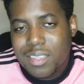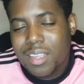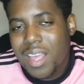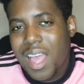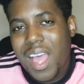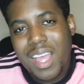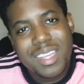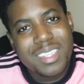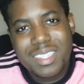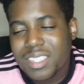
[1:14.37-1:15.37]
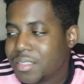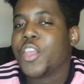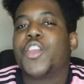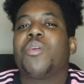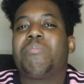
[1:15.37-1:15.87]
blah.
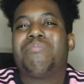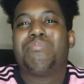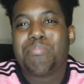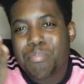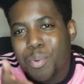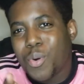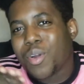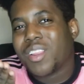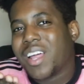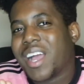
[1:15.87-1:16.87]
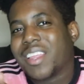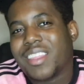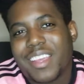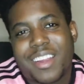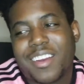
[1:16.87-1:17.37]
You're
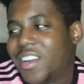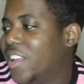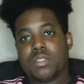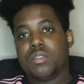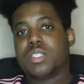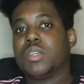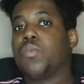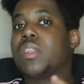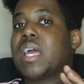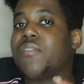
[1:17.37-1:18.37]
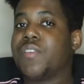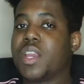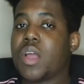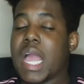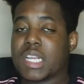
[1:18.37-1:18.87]
borderline there. You see, when that
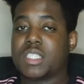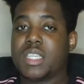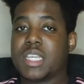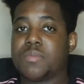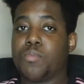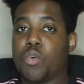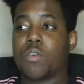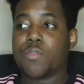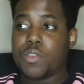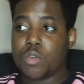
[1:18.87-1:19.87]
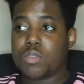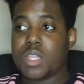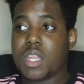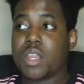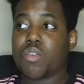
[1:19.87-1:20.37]
video actually gets more
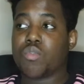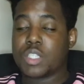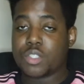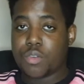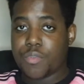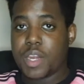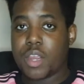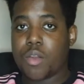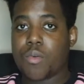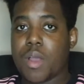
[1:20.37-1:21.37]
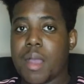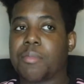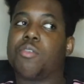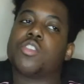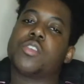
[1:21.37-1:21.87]
views than the original video,
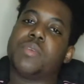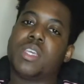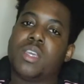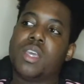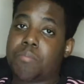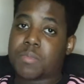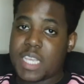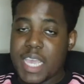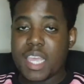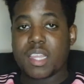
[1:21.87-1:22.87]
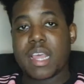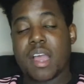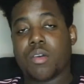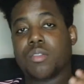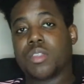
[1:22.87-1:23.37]
I'm going to be taking
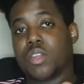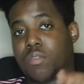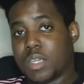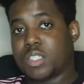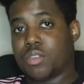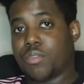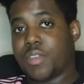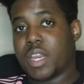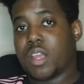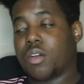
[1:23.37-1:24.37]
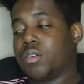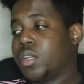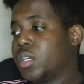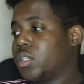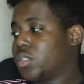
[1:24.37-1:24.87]
down the original video.
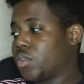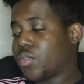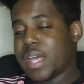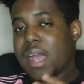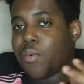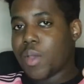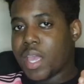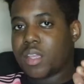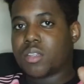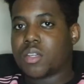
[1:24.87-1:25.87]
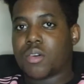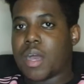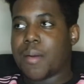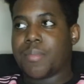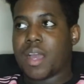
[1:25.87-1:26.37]
So that way, you
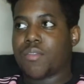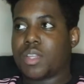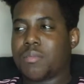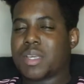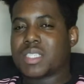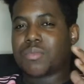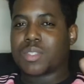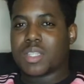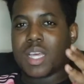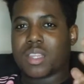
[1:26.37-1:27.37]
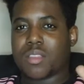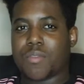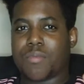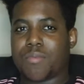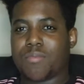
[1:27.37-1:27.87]
know, I'm not really messing with, like,
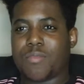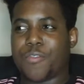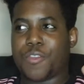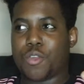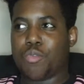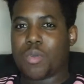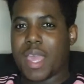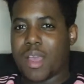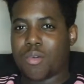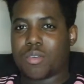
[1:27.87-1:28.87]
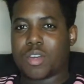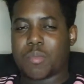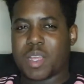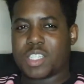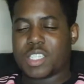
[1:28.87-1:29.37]
the view count
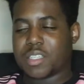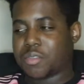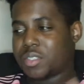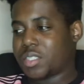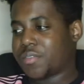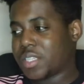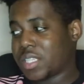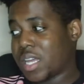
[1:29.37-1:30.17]
on my channel and stuff like